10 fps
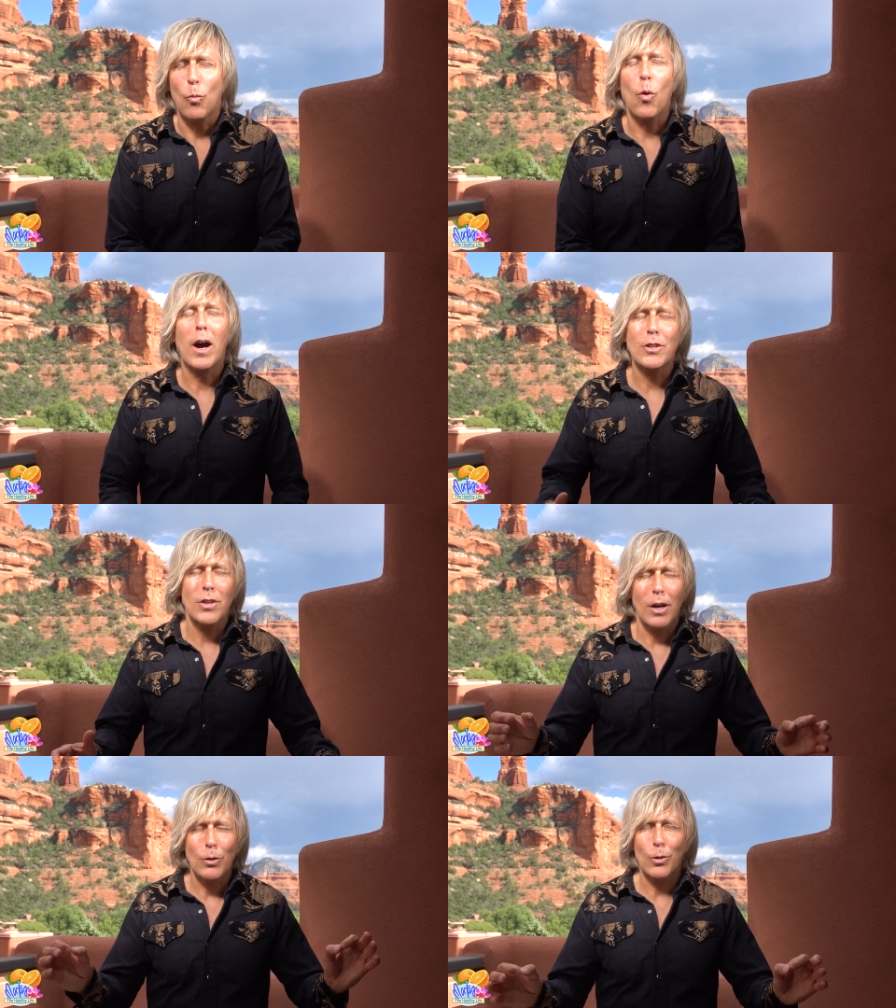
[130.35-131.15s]
Watch
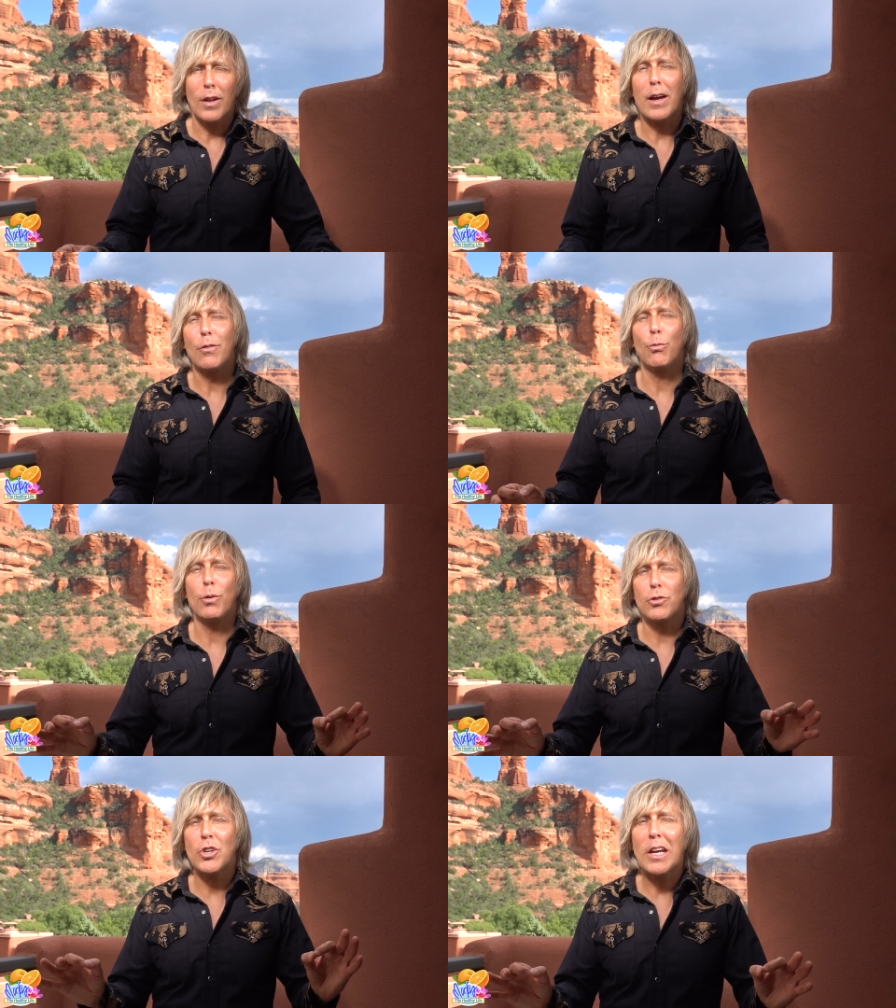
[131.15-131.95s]
how your life
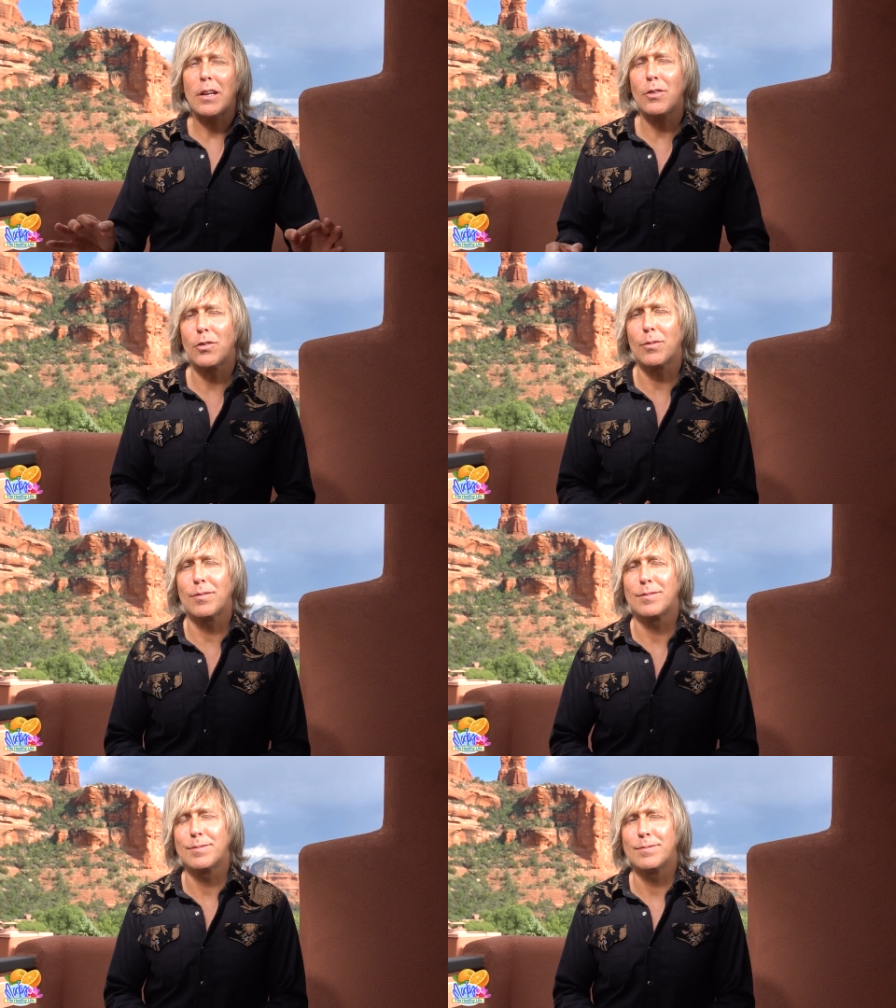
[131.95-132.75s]
will change.
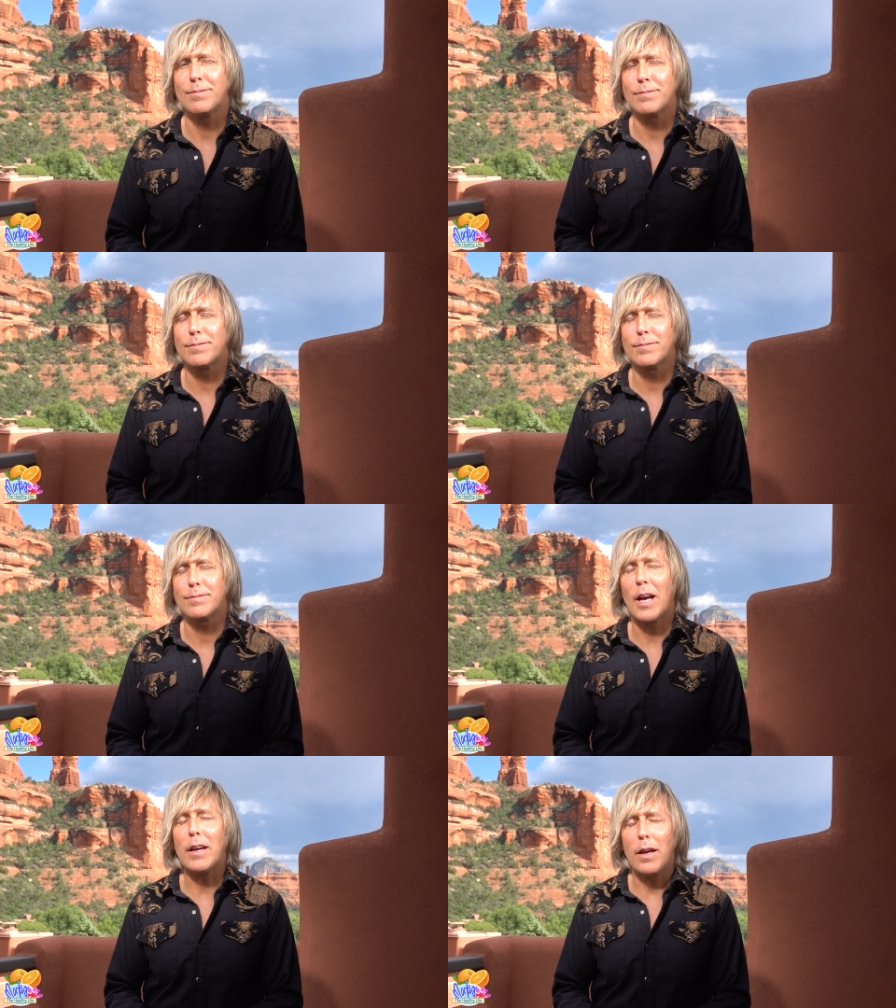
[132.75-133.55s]

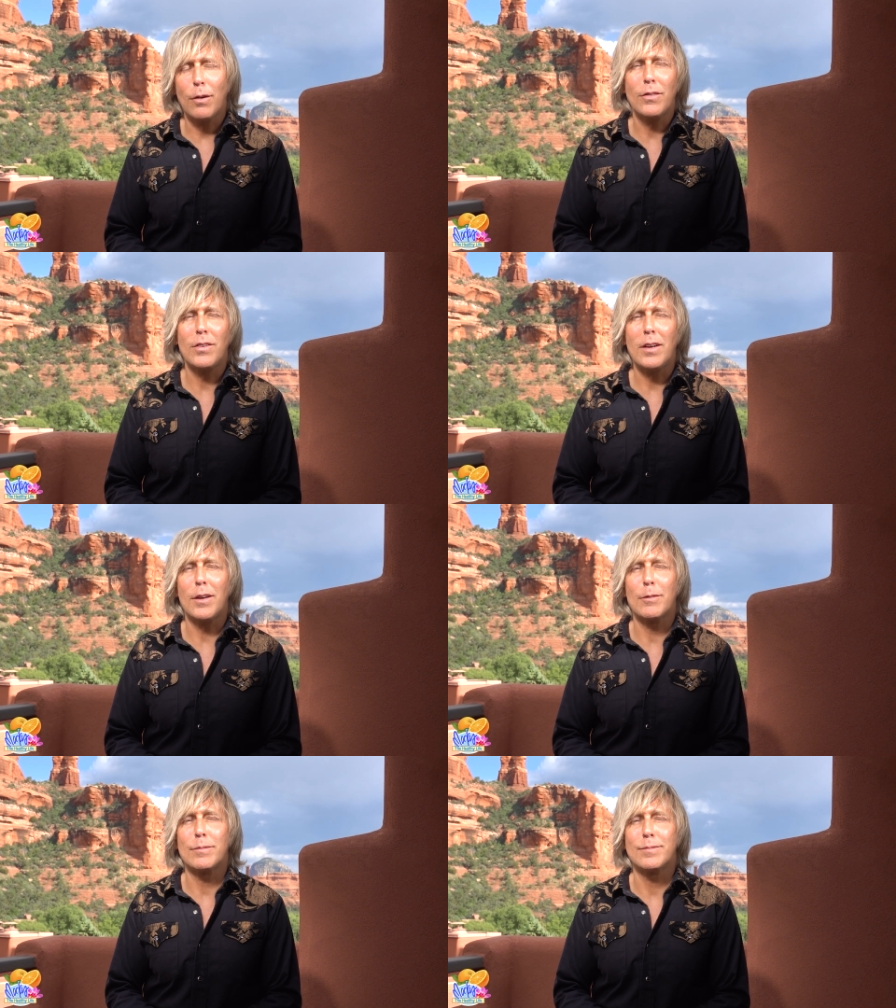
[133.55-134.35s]
I guarantee it.